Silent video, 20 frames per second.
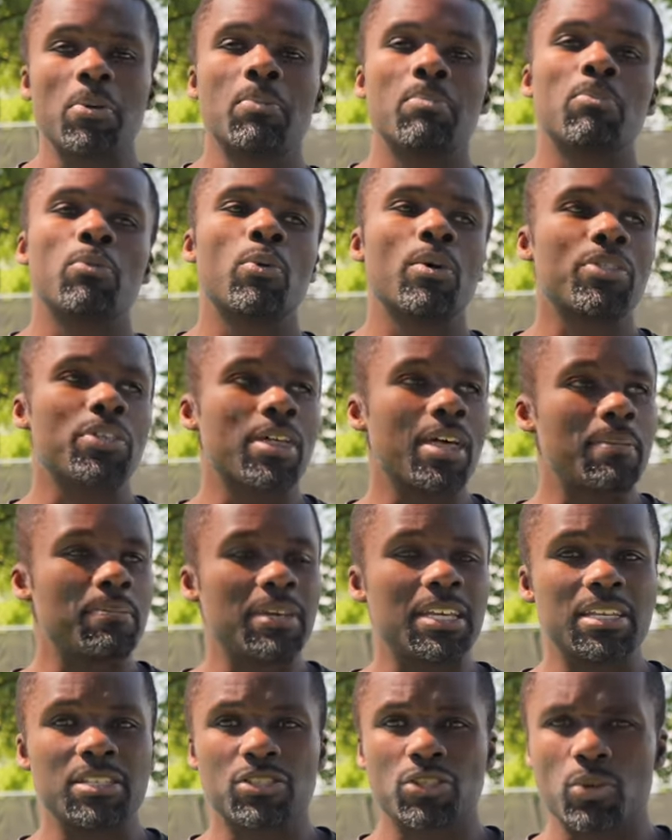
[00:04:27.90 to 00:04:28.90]
whether that
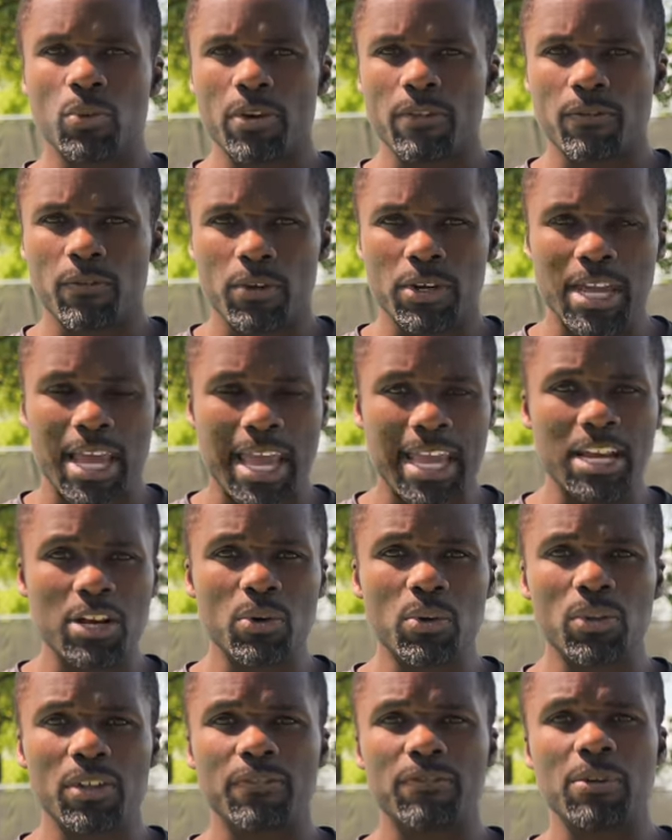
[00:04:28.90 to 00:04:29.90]
means going for an
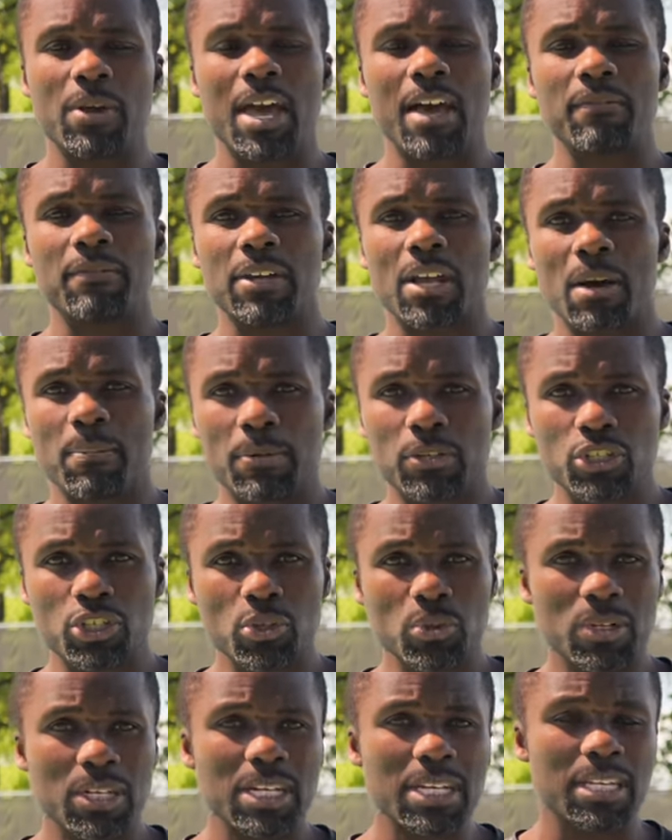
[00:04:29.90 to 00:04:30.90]
angle if you have an
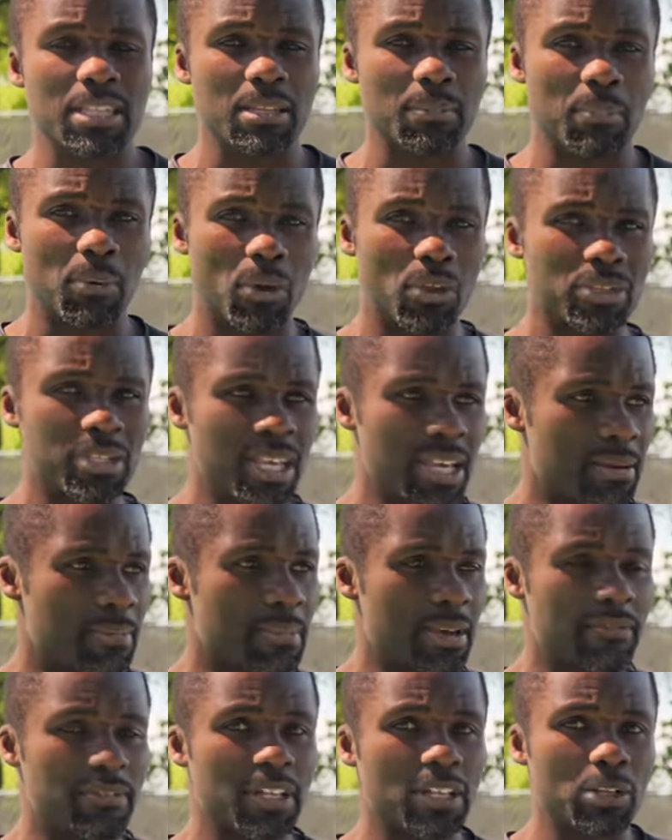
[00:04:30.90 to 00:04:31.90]
opportunity and the ball's
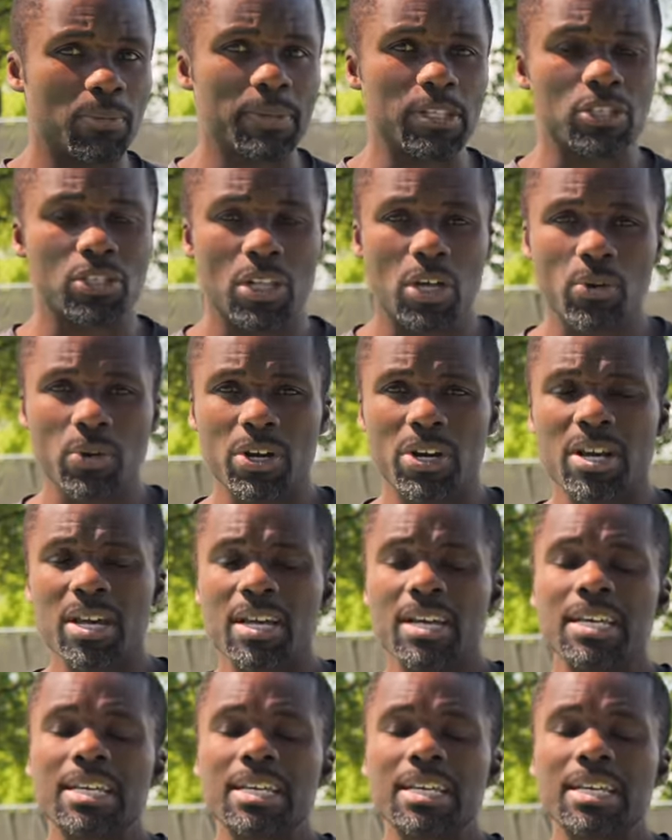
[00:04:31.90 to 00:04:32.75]
maybe a little bit slower.